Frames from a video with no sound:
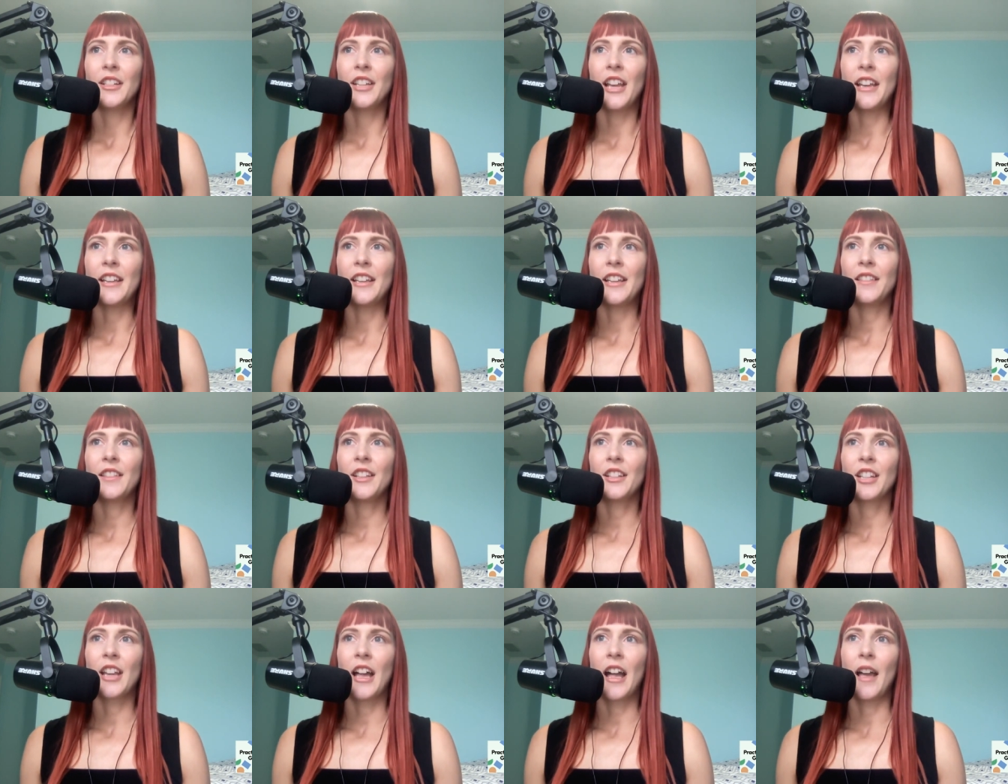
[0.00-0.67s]

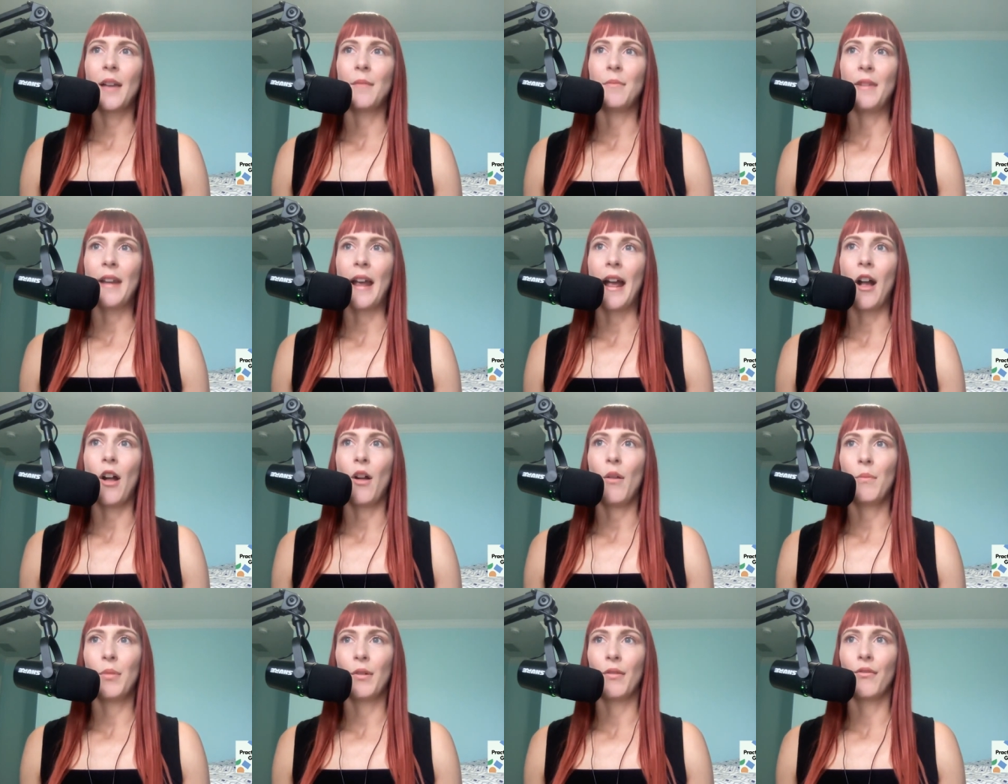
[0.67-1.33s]
taking the time
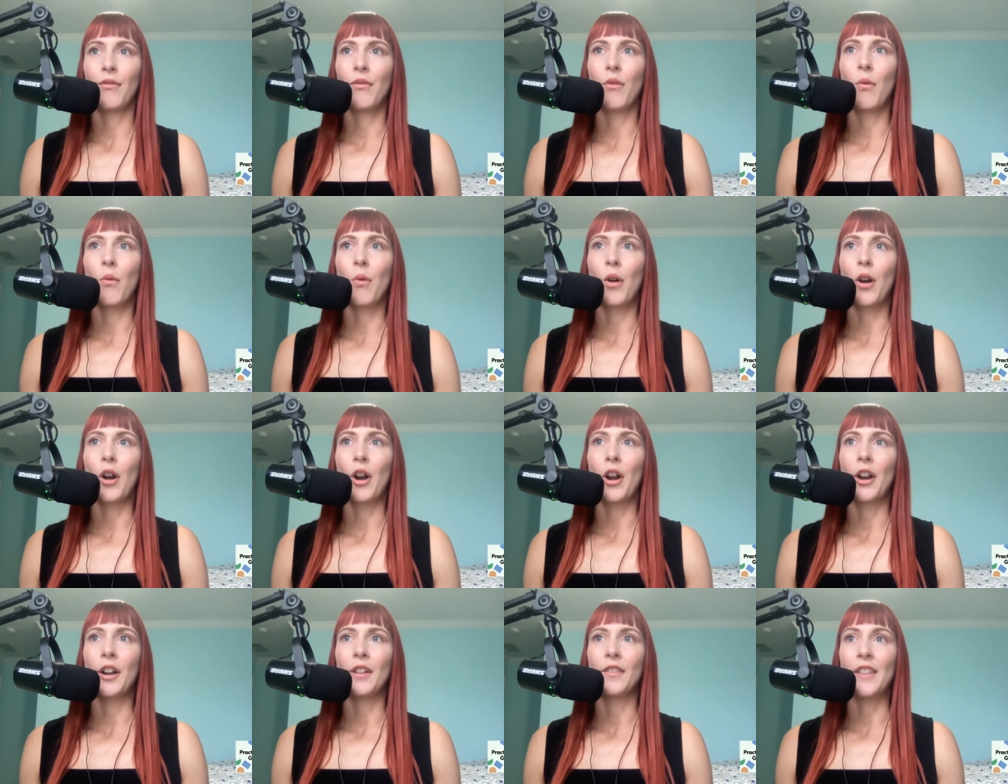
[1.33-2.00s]
now
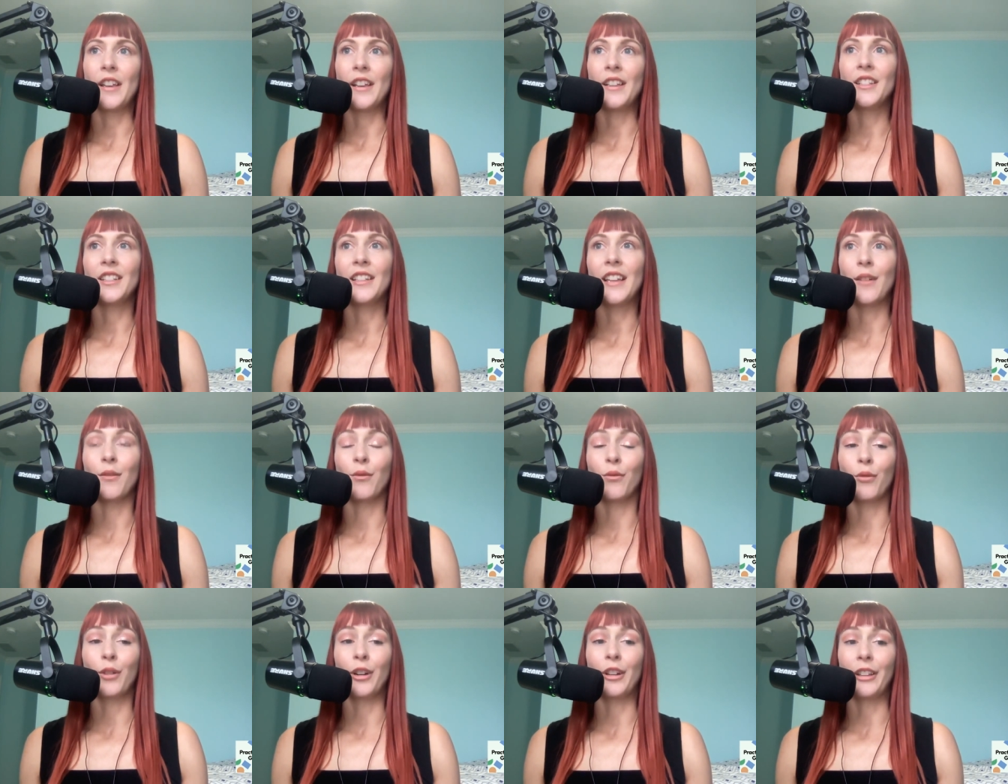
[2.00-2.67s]
before things
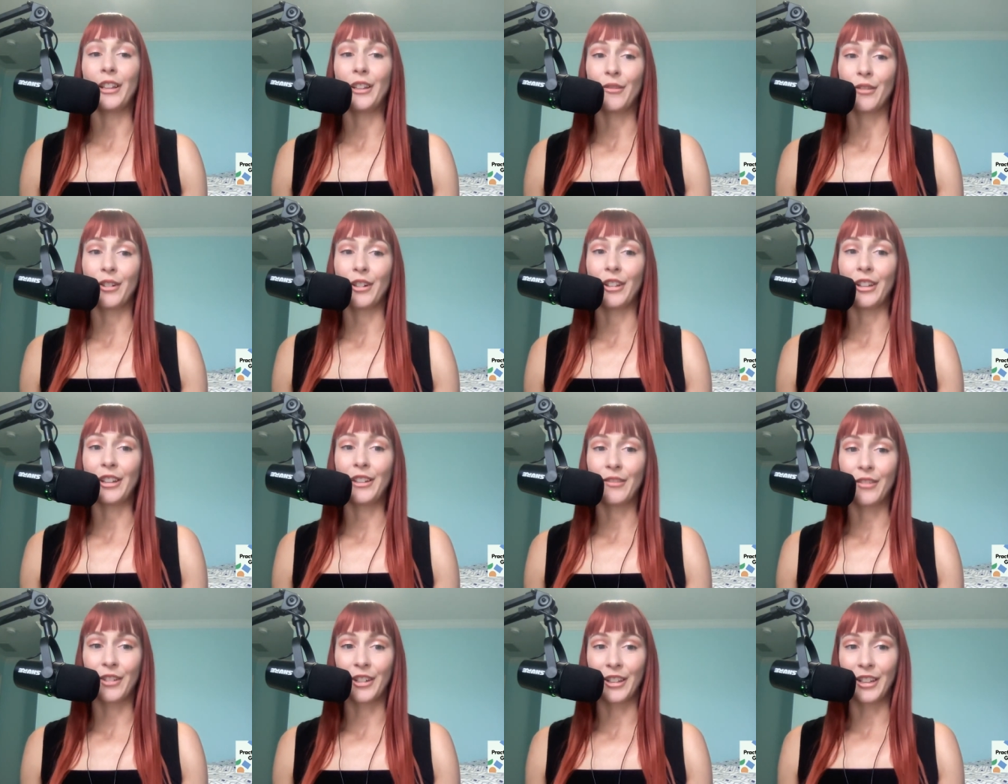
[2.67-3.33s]
get really,
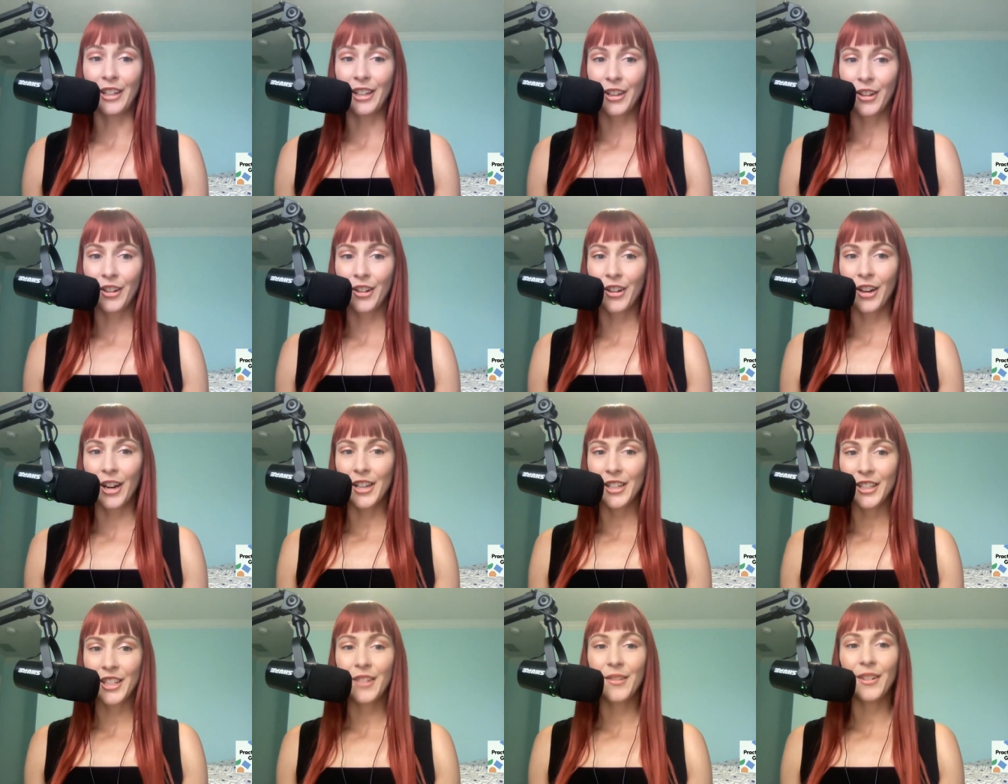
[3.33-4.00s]
really, really
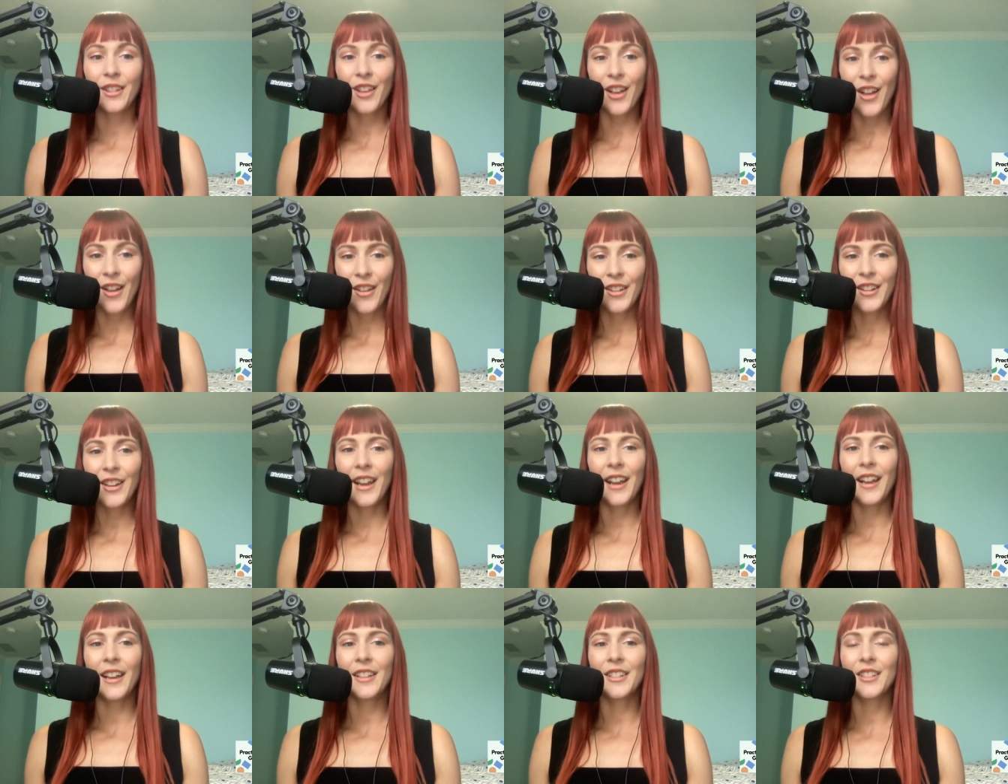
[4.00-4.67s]
crazy with
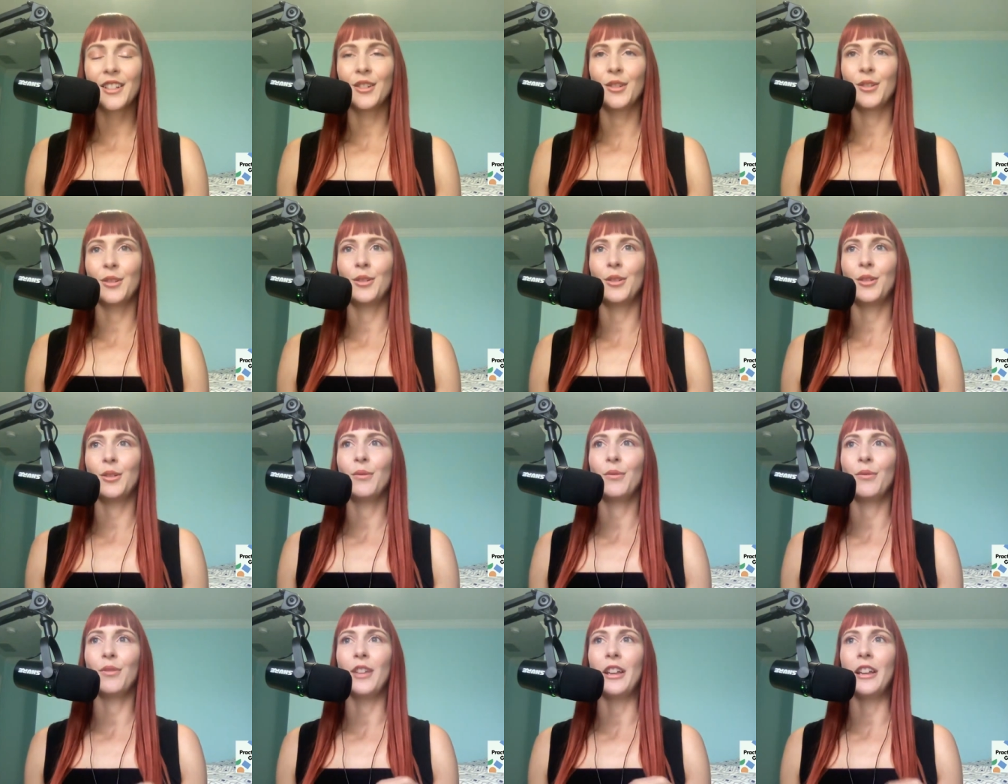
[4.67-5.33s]
holidays
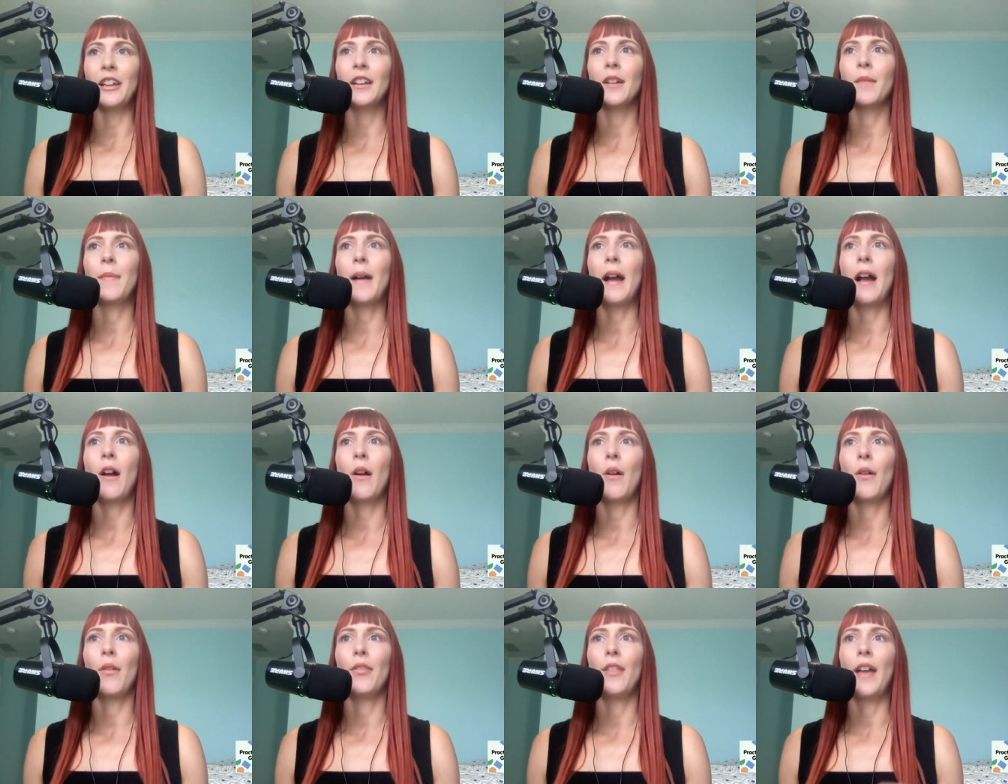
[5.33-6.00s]
to think
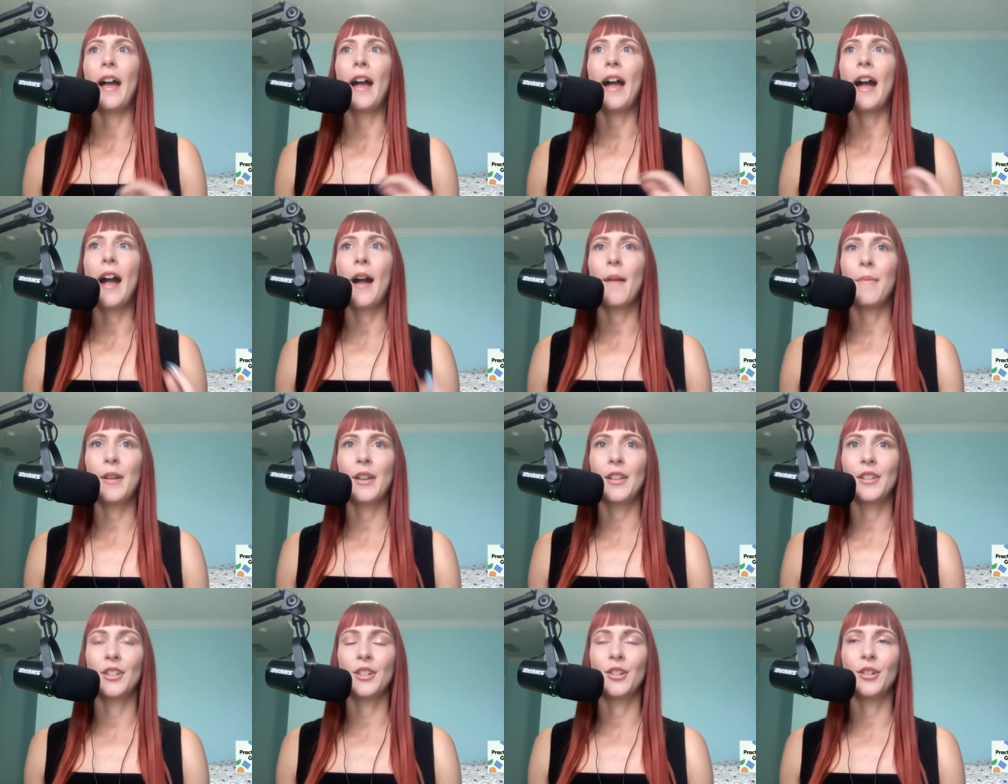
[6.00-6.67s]
about the
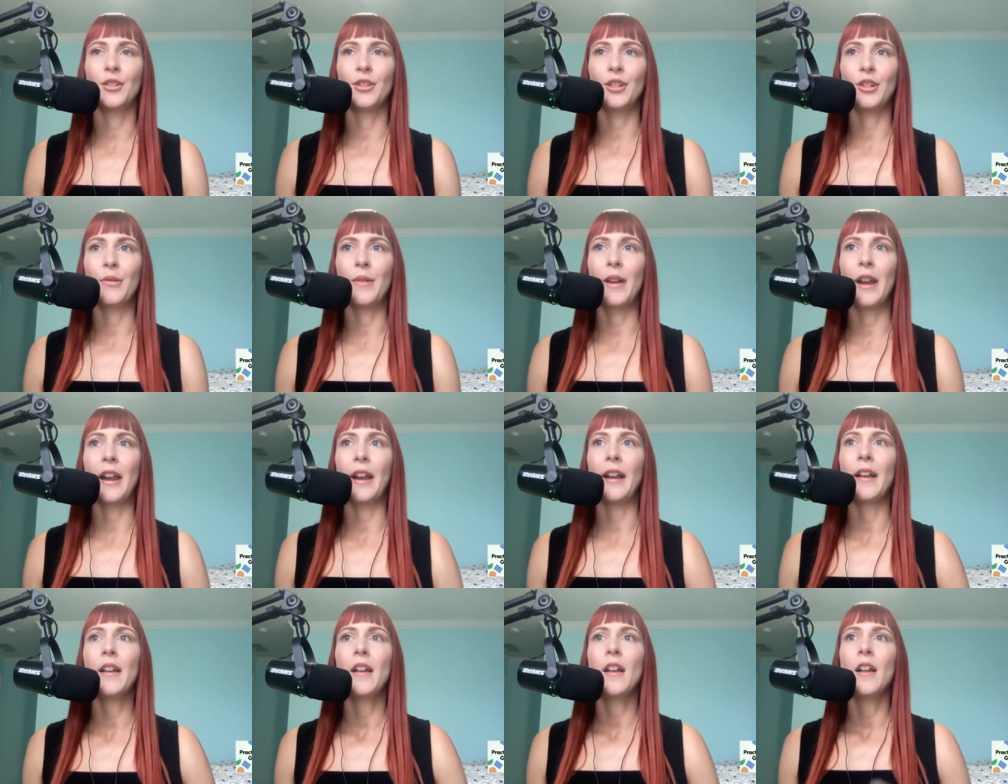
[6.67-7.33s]
habits you're
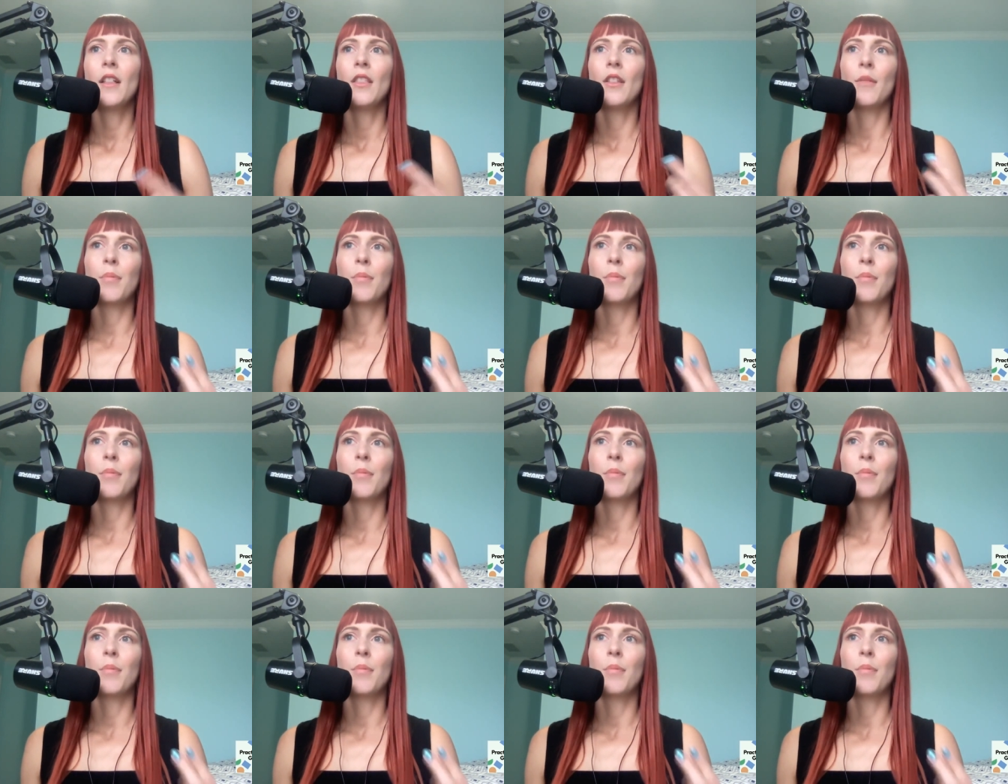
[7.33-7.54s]
doing,